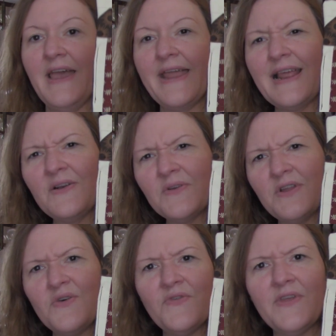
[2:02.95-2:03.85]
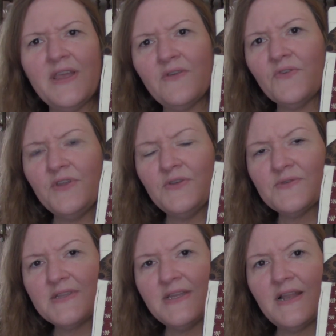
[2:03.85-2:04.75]
And I don't know if he ever
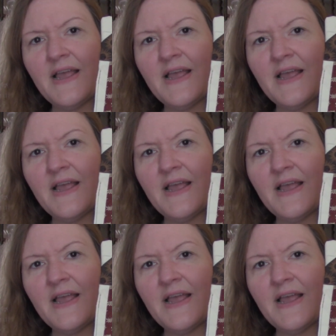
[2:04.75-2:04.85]
used it.